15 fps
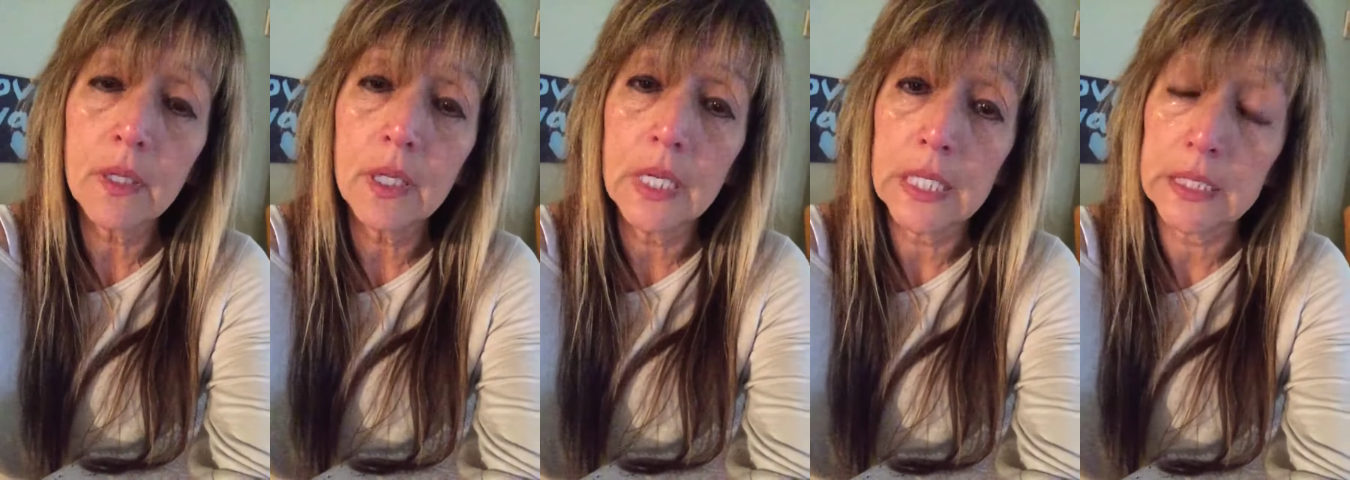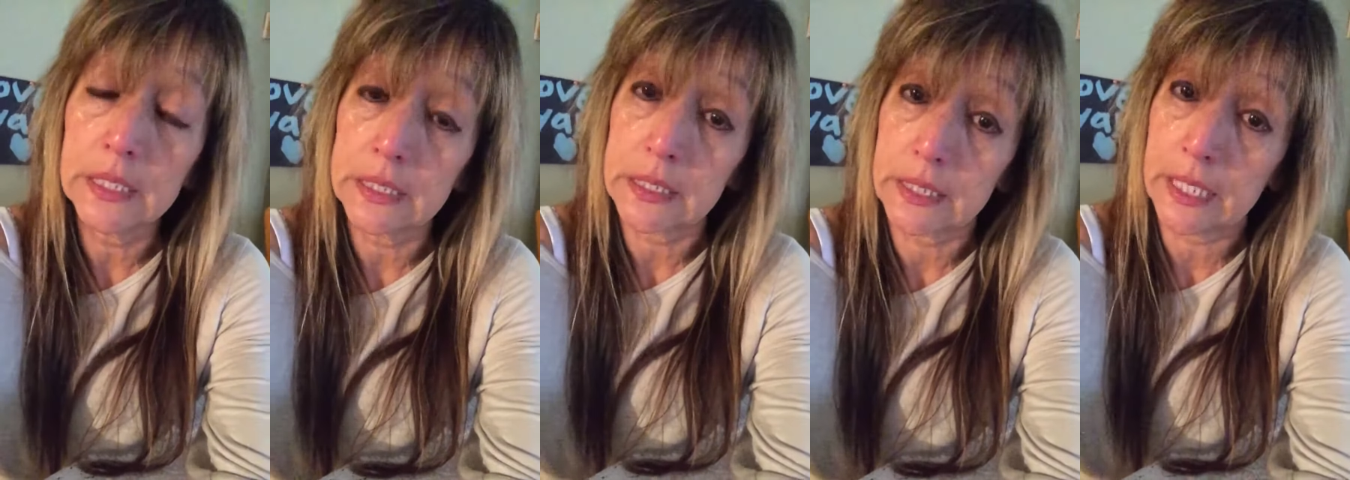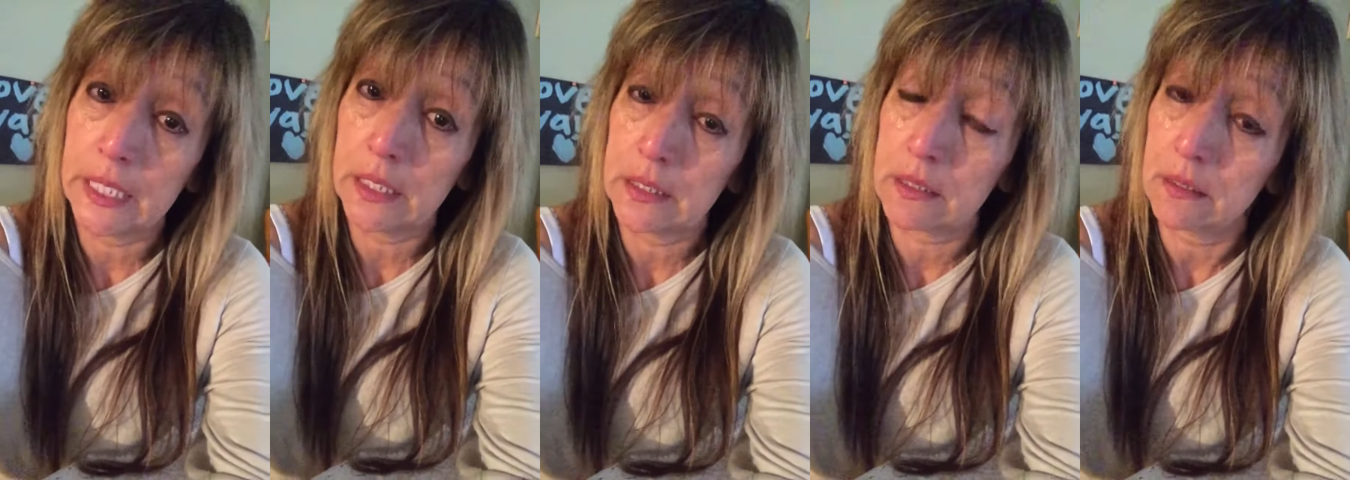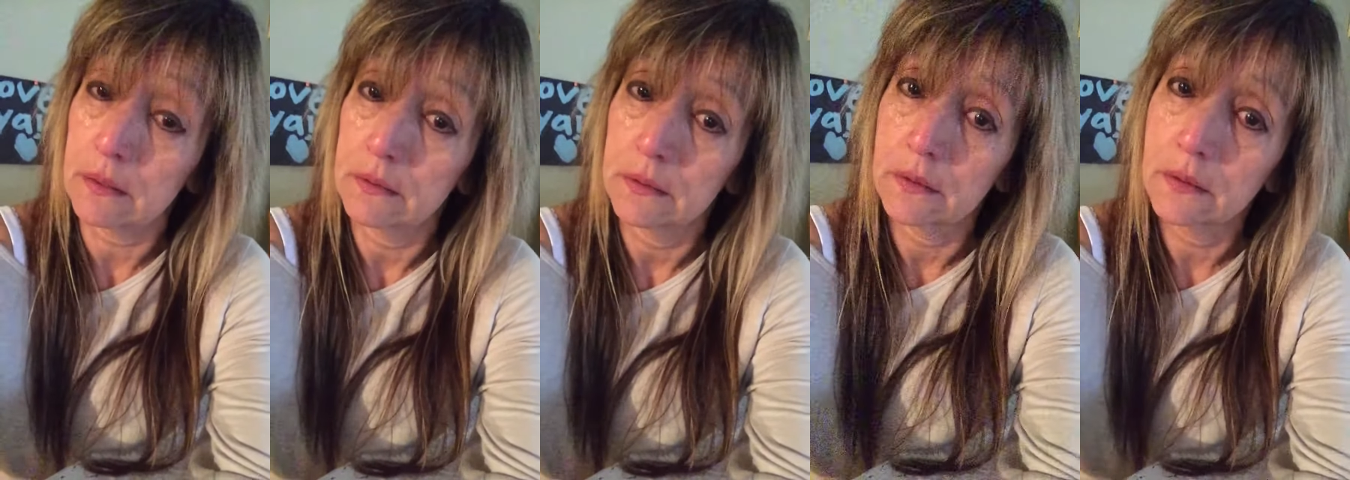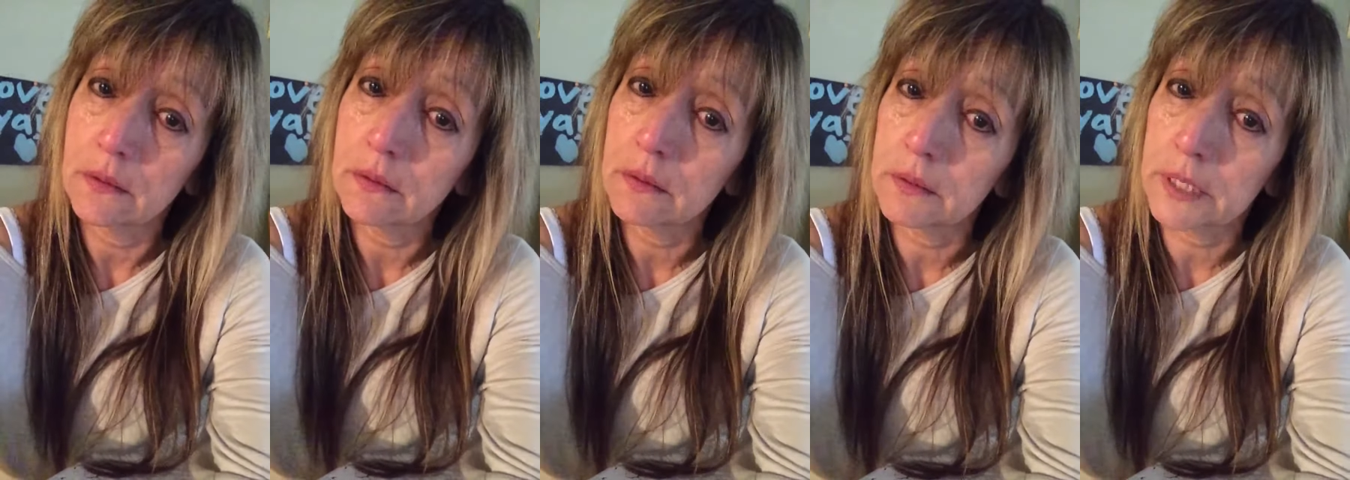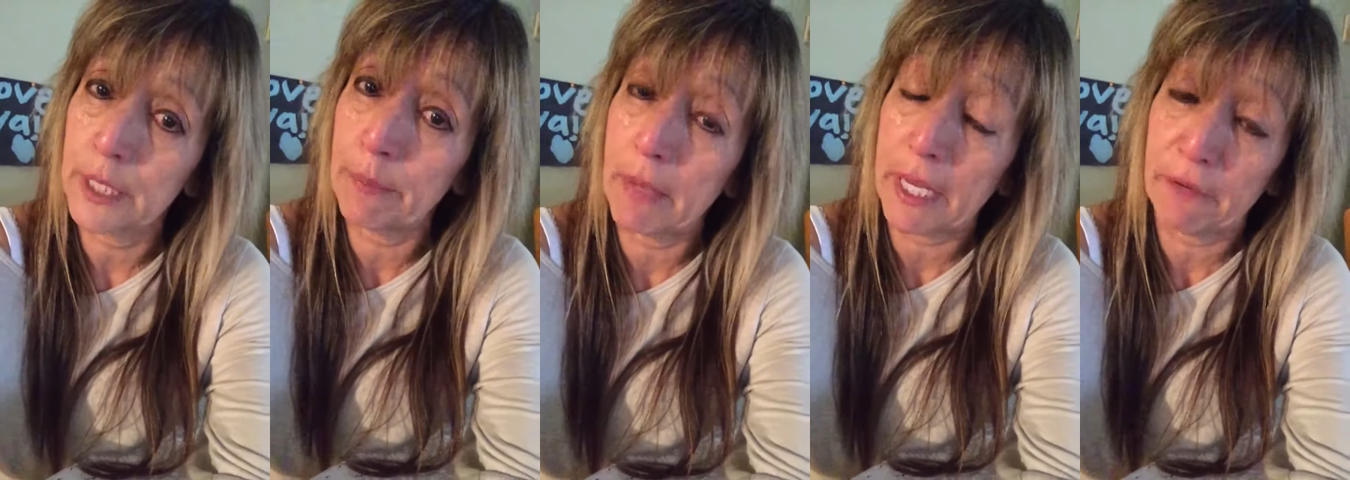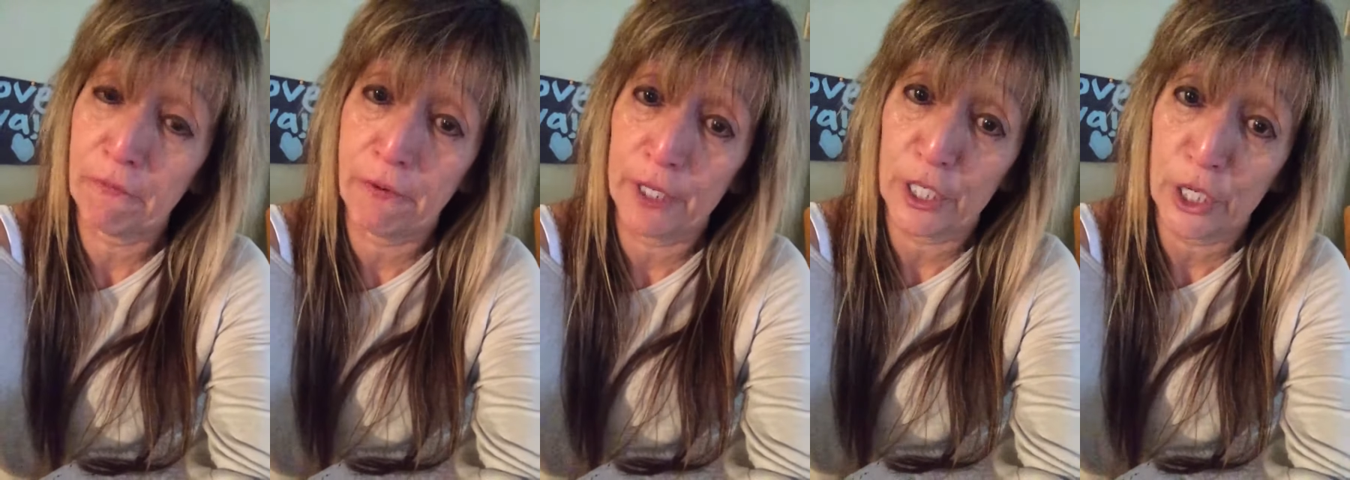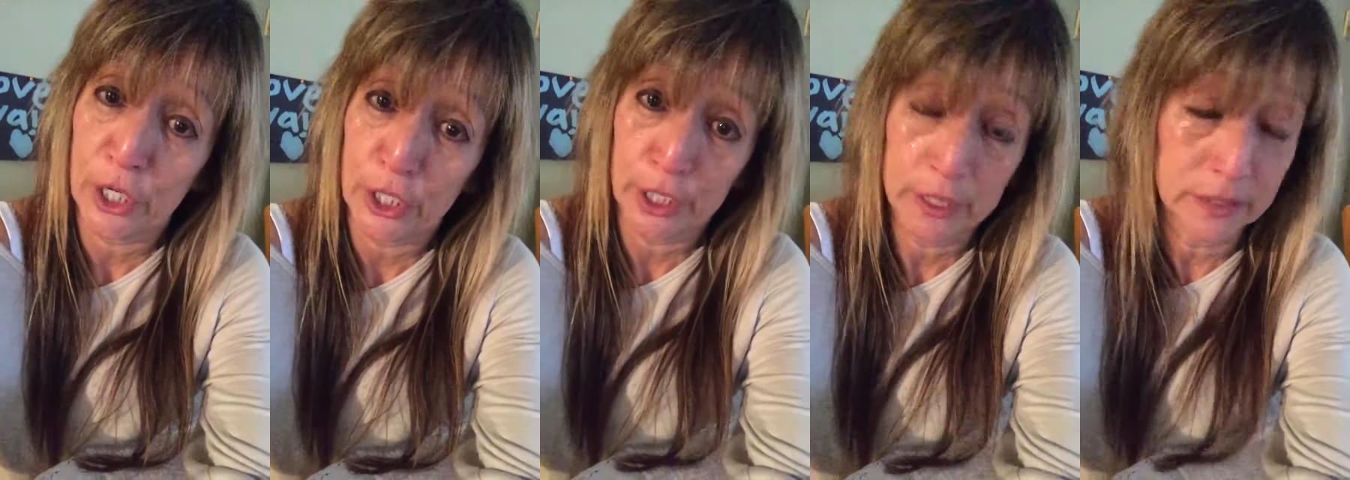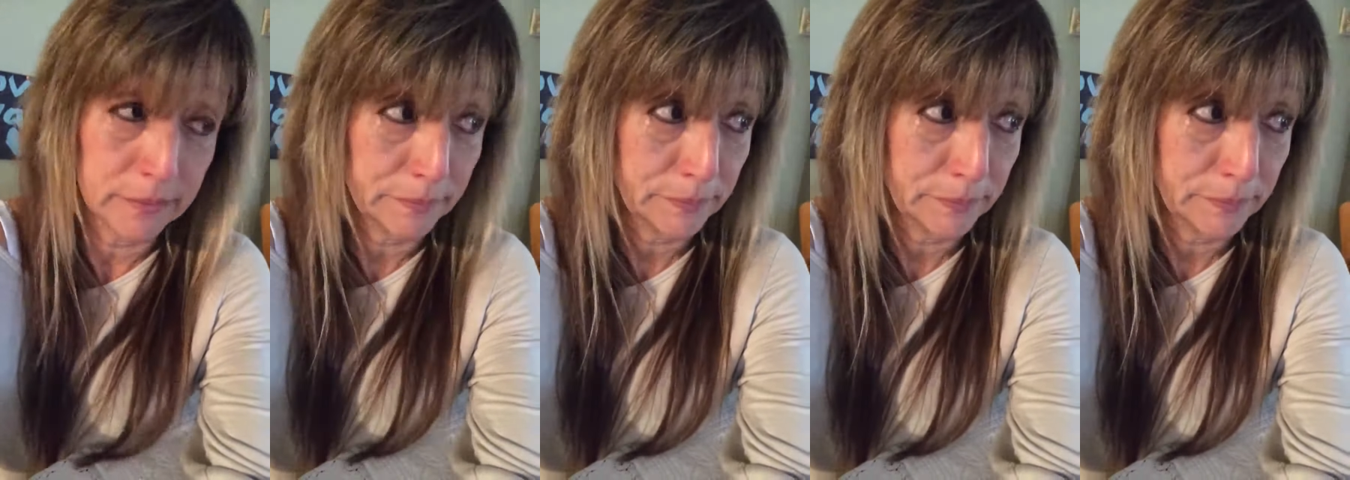and these kids to make fun of her.